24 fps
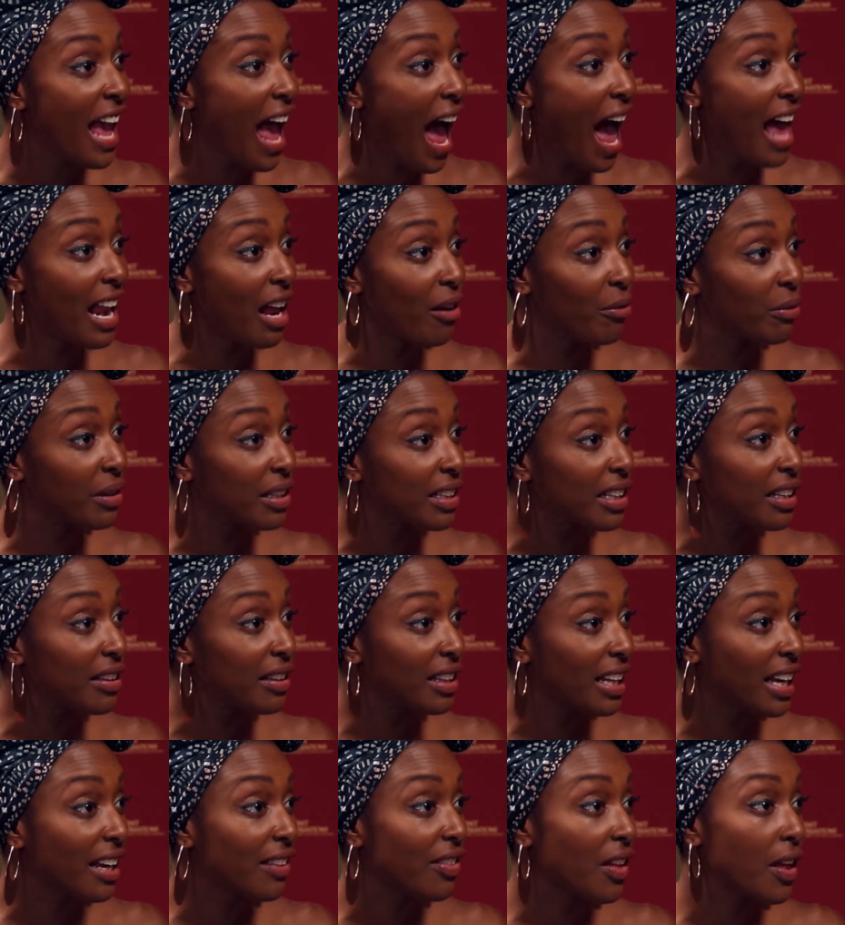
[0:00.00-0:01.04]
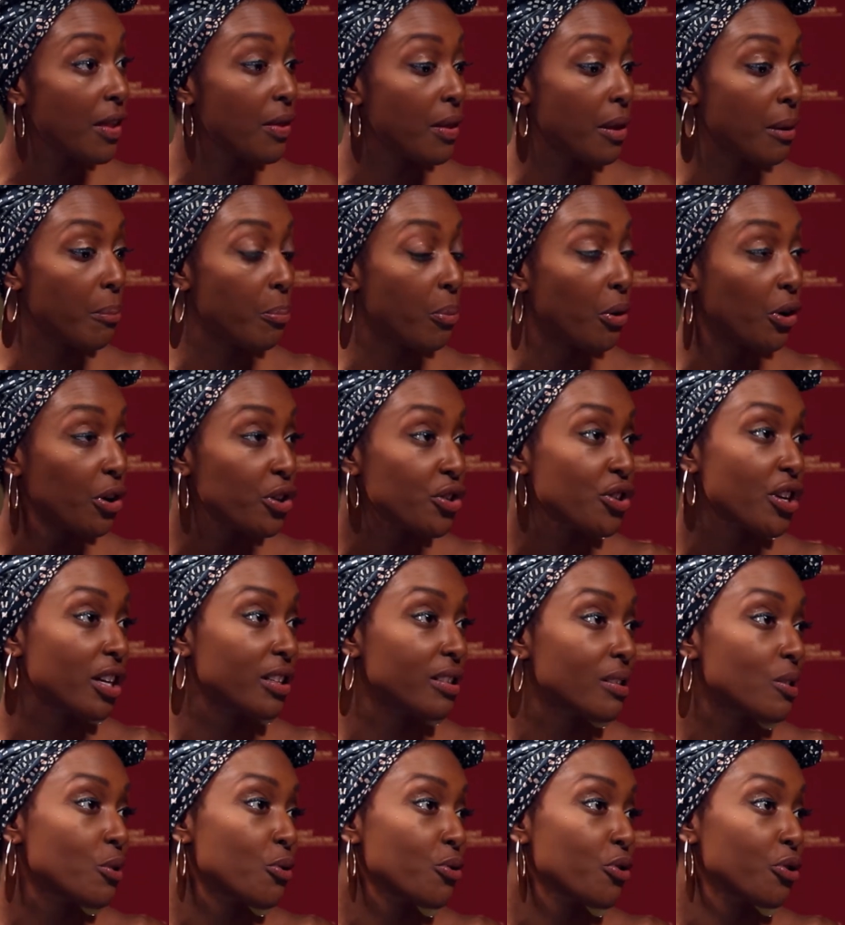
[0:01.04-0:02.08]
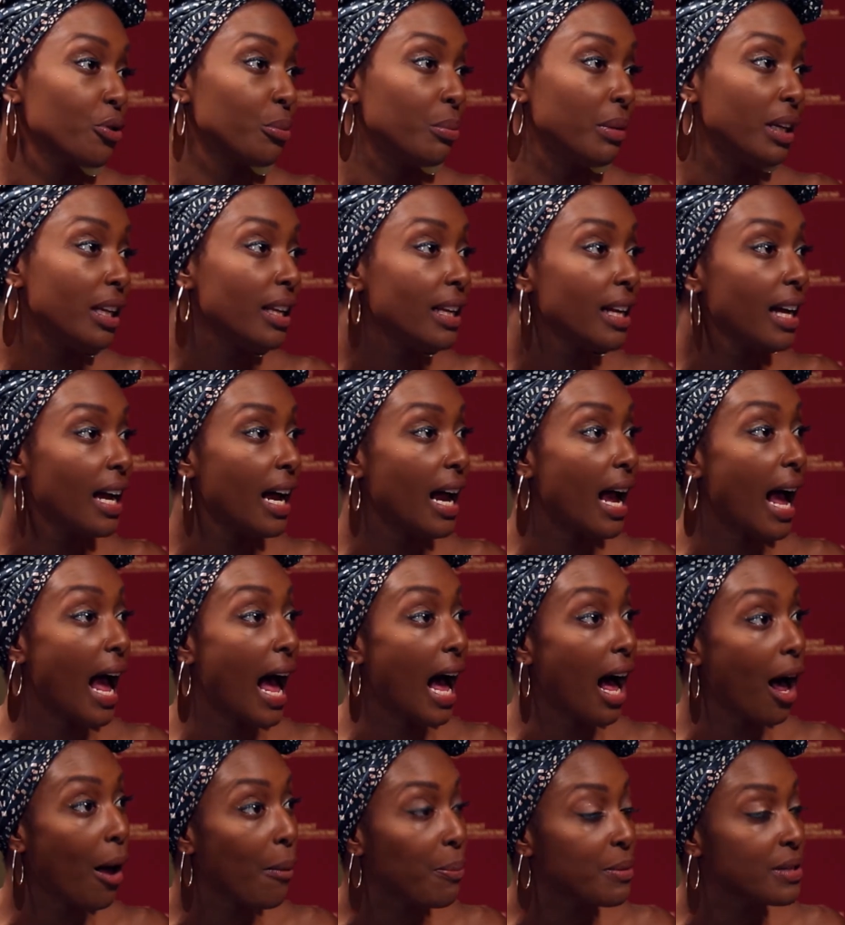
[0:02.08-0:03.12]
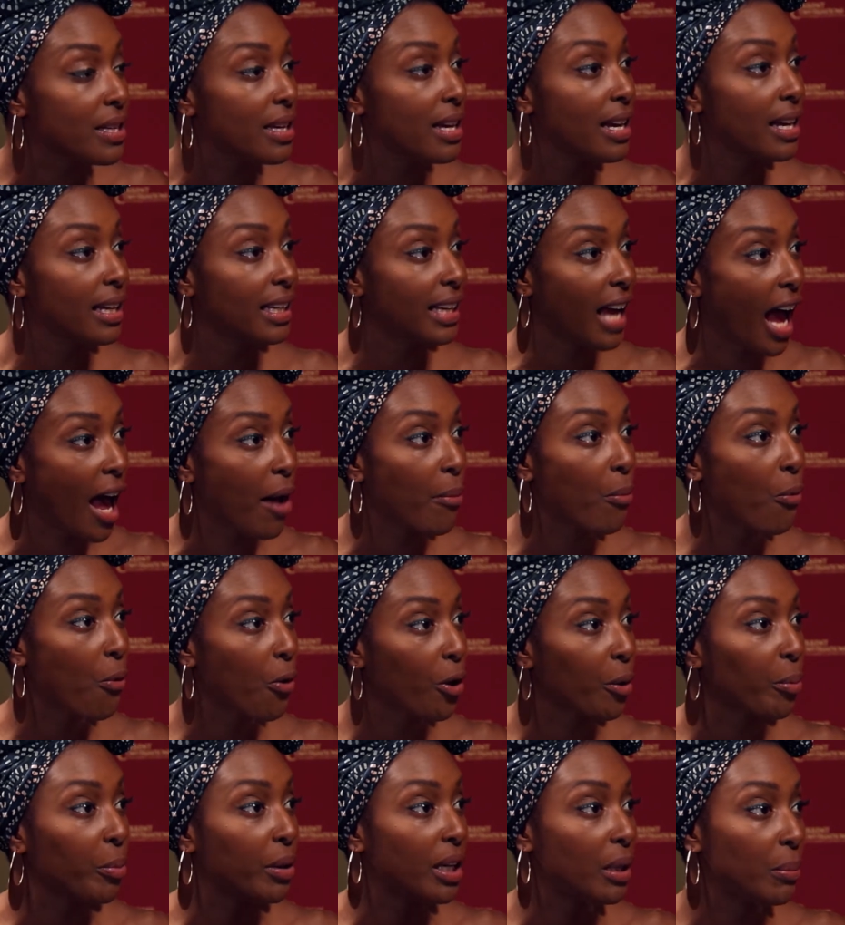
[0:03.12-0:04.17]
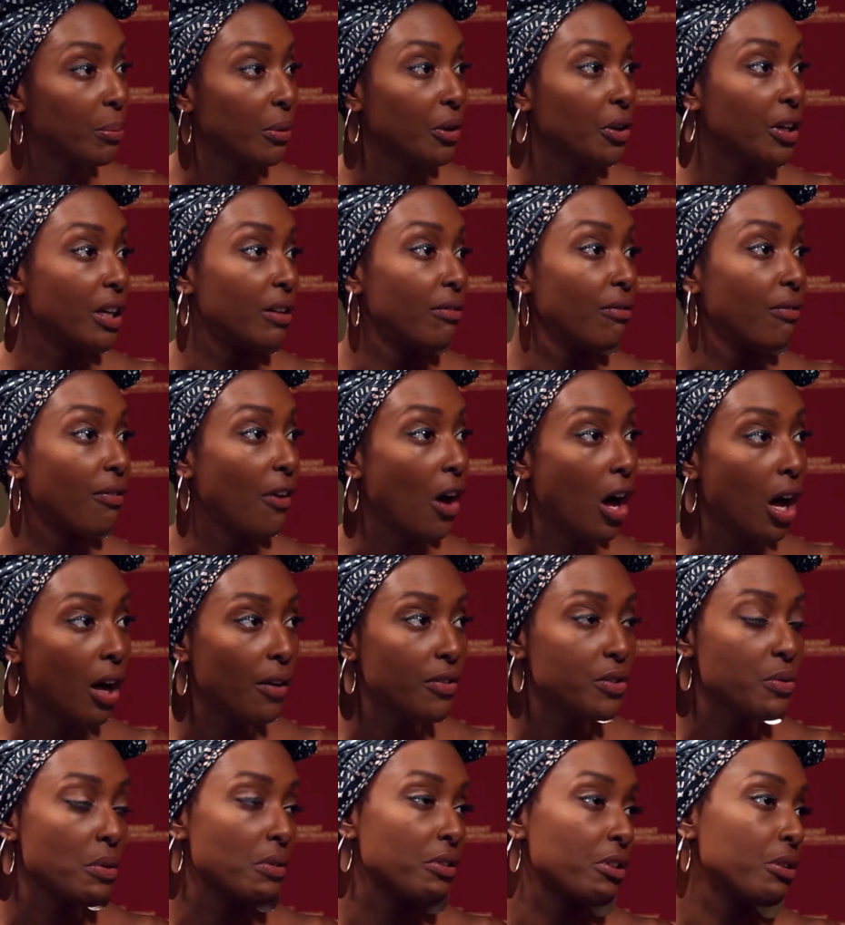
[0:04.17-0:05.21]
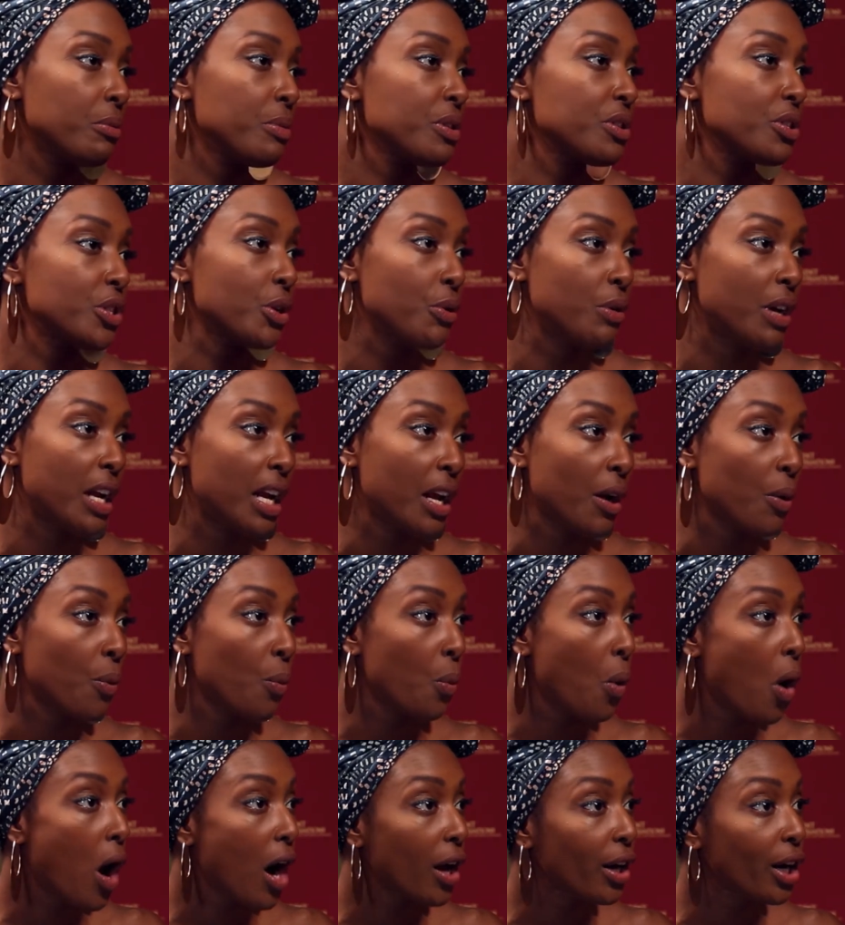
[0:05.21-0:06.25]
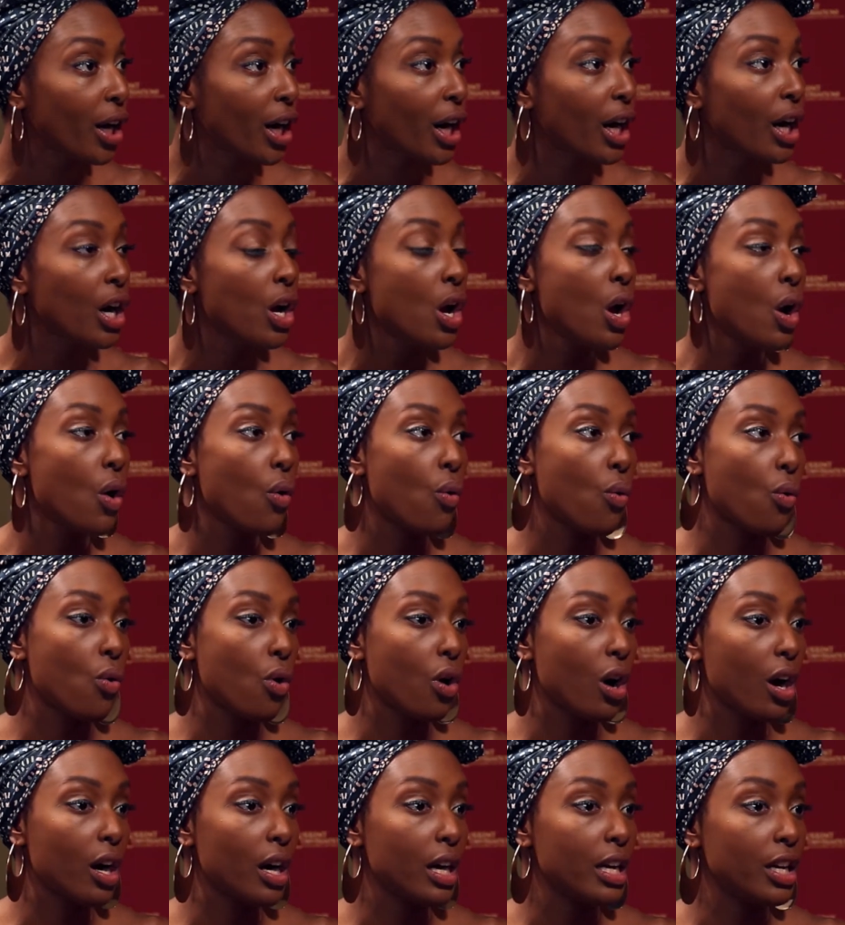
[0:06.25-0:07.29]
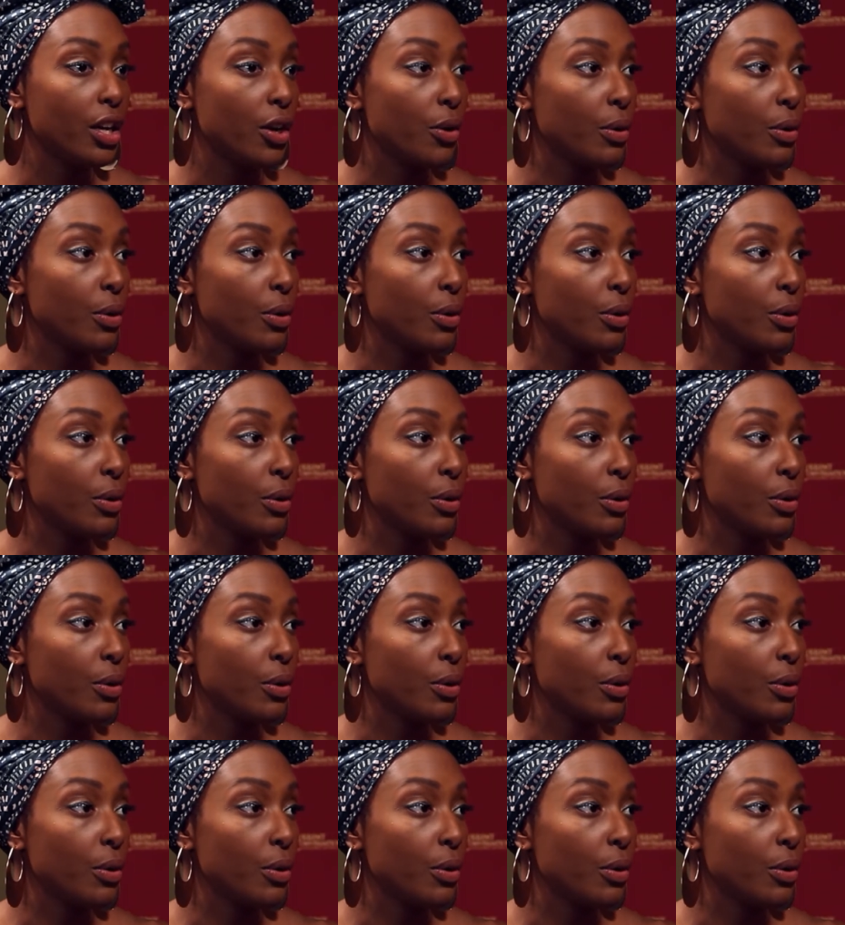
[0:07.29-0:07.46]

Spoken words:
And I really think that the push on social media helped get more people involved, whether it was donating water or,